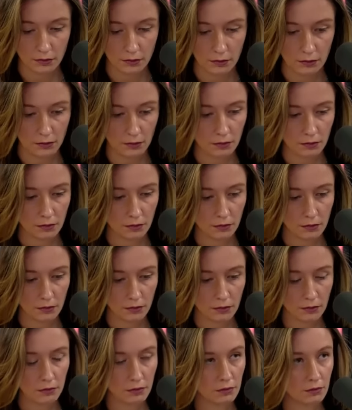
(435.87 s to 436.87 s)

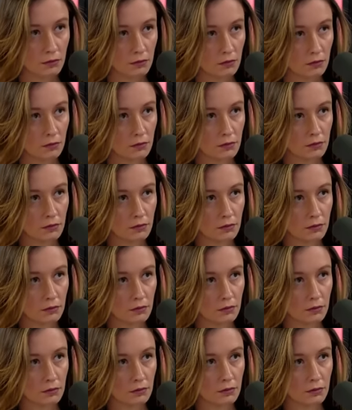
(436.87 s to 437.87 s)

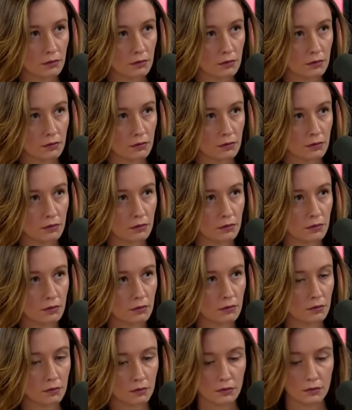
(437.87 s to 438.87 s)

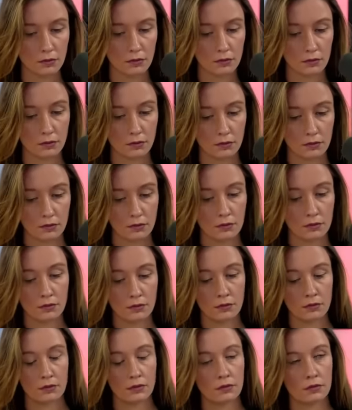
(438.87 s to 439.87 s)

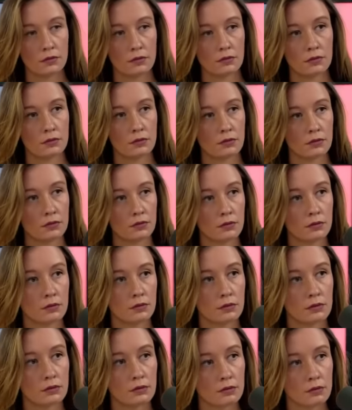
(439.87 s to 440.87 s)

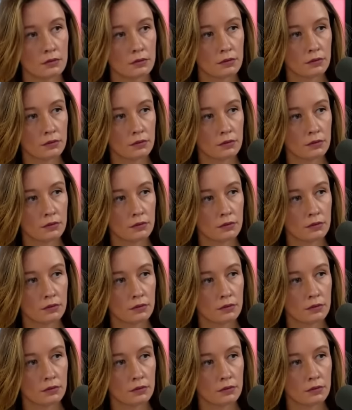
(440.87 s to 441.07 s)
(not speaking)